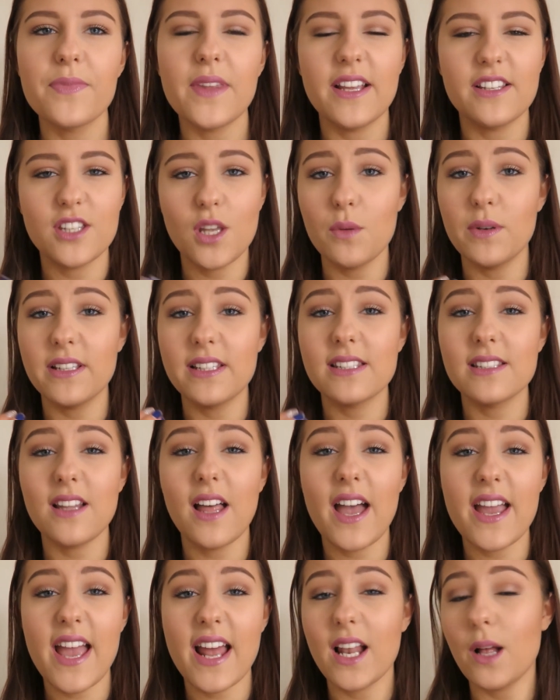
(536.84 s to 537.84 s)
it's only
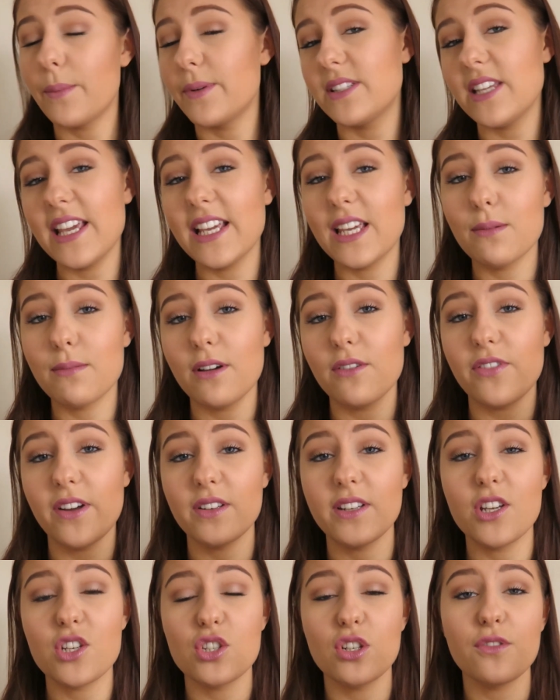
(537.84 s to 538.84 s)
slight and I'll be taking my
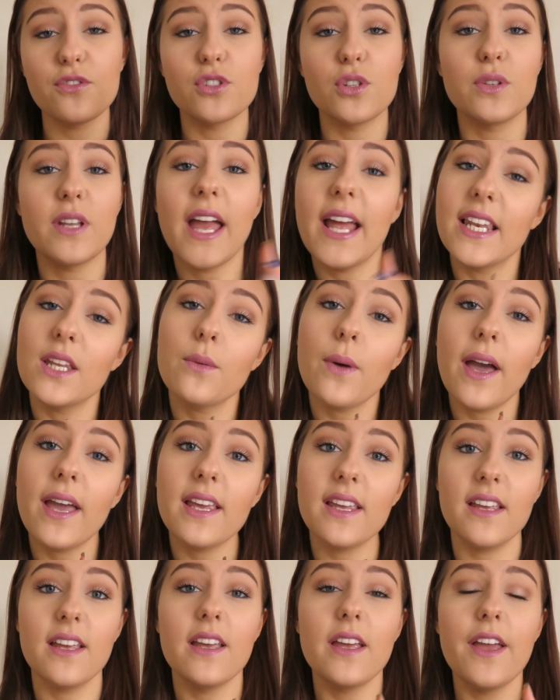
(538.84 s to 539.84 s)
foundation off soon
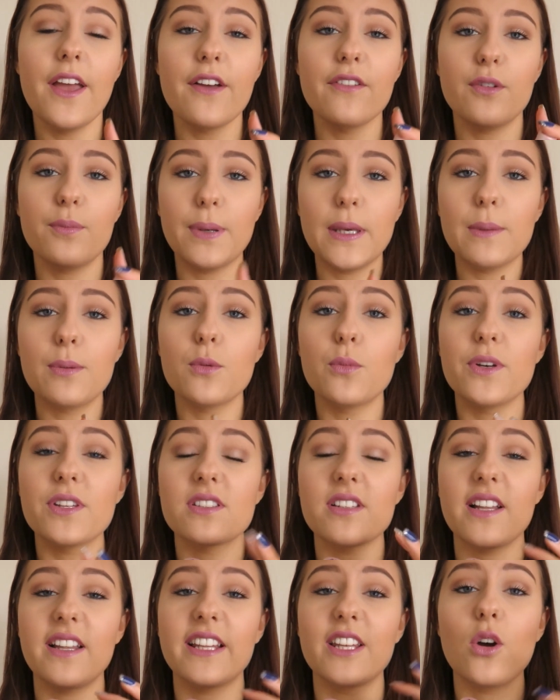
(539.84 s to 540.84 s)
anyway. For people with
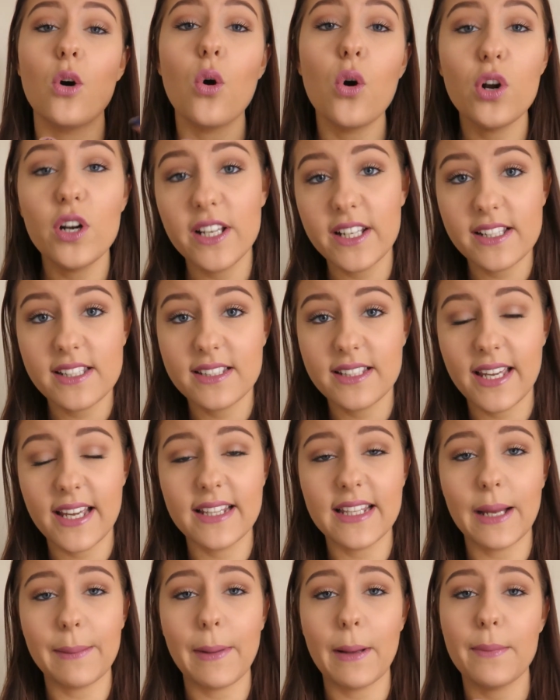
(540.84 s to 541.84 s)
slightly oilier
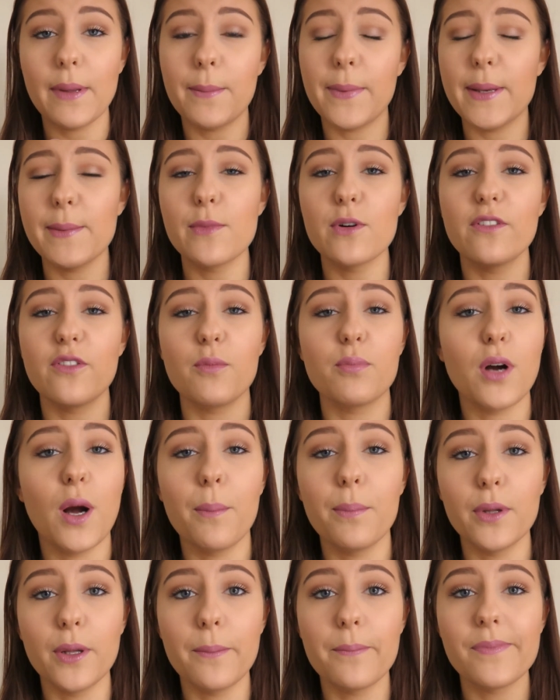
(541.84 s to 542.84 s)
skin, that might be a bit more of a
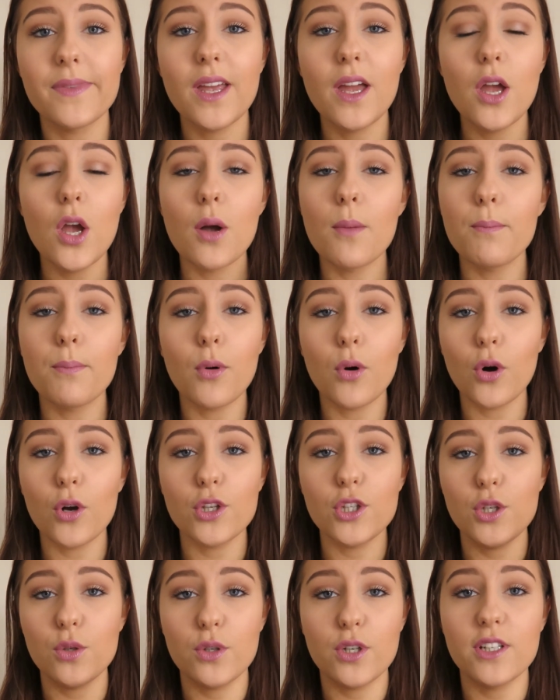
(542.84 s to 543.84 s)
problem, but
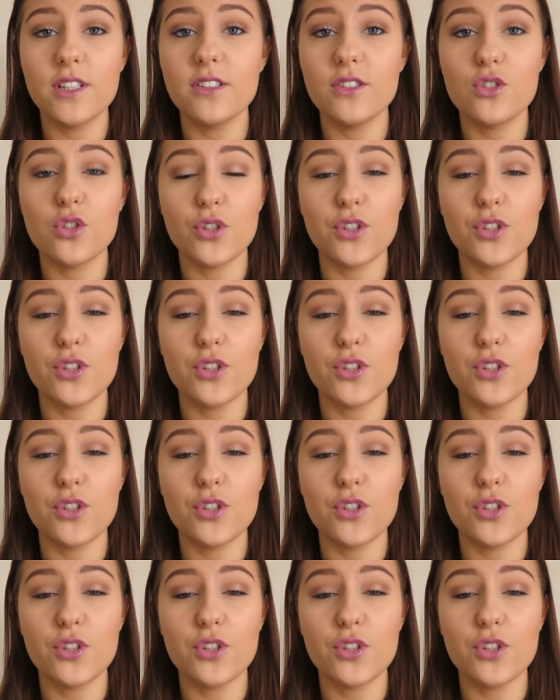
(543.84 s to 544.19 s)
you can